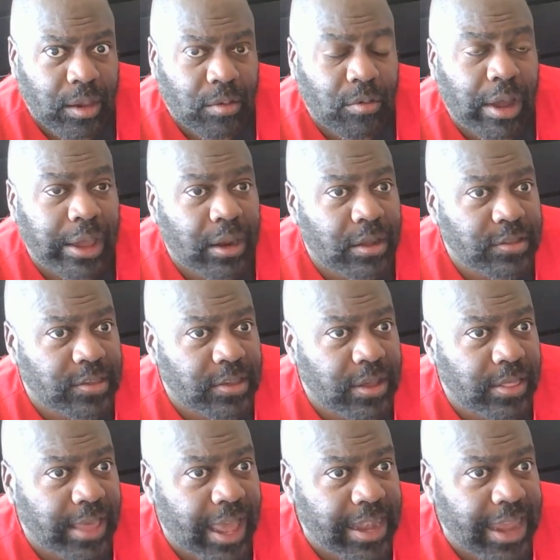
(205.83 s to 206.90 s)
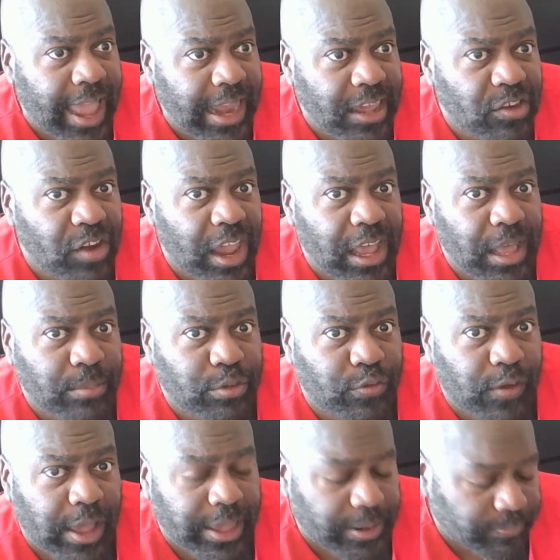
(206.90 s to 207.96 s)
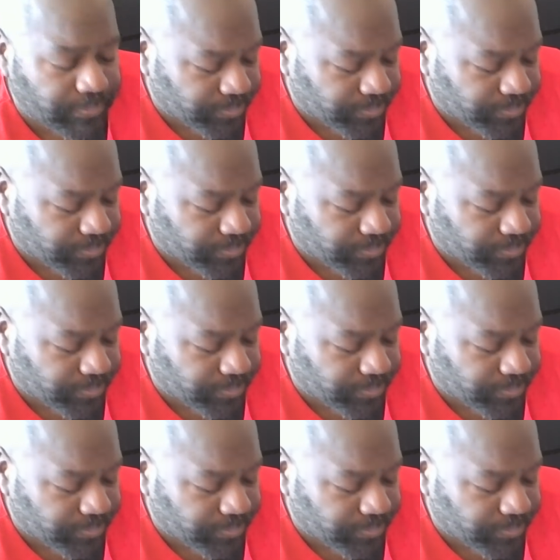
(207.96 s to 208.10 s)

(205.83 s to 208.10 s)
Right, until that Danny Jacobs fight.